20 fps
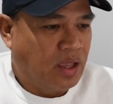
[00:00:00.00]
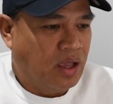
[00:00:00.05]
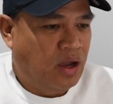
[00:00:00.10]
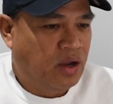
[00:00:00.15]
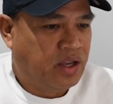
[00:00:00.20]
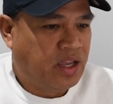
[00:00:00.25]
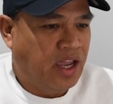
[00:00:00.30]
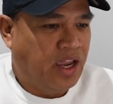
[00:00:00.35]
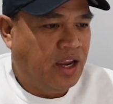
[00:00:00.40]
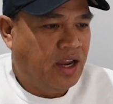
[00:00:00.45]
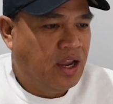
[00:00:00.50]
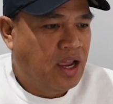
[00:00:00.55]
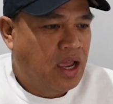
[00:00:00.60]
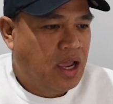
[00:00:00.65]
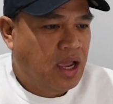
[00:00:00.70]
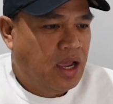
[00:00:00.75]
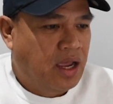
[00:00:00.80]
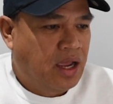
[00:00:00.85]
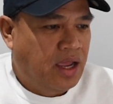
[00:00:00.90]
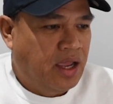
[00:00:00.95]
Okay,
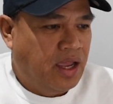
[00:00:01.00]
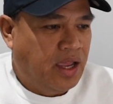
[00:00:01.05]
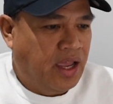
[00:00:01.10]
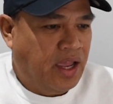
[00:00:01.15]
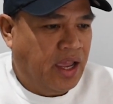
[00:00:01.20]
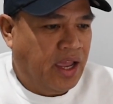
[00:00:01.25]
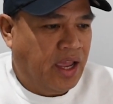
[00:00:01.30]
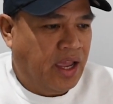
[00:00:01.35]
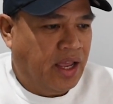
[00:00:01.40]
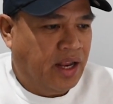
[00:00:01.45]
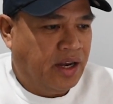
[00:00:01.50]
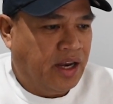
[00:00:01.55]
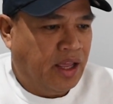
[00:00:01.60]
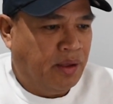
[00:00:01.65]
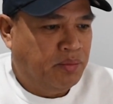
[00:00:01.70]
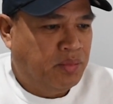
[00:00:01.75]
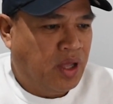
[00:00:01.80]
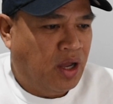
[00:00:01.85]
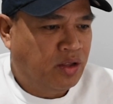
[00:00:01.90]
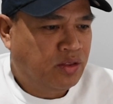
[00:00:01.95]
and
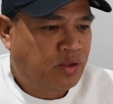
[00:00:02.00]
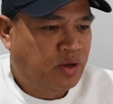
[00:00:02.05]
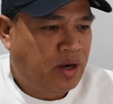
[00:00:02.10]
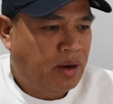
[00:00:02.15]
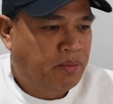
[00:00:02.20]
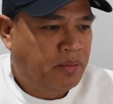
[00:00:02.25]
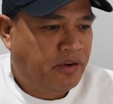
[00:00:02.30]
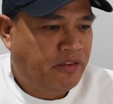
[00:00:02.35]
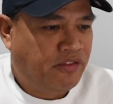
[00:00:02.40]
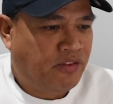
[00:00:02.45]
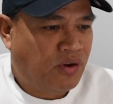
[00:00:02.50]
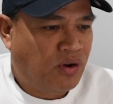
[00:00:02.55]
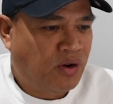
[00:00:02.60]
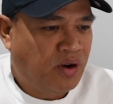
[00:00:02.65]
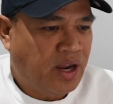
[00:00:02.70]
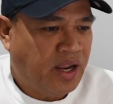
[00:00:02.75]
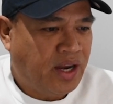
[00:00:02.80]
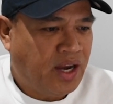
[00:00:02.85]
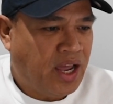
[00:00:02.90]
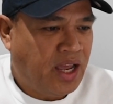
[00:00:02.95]
I'm down to number
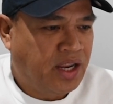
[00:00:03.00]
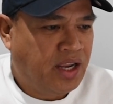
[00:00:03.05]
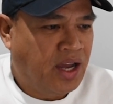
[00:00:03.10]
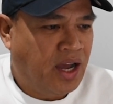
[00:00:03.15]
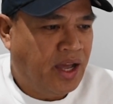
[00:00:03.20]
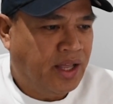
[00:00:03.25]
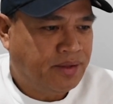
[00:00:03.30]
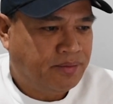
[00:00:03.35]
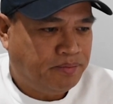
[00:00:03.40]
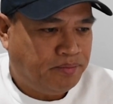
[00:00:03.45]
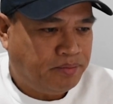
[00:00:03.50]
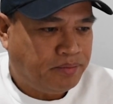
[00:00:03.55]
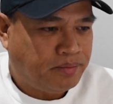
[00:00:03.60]
4, and I got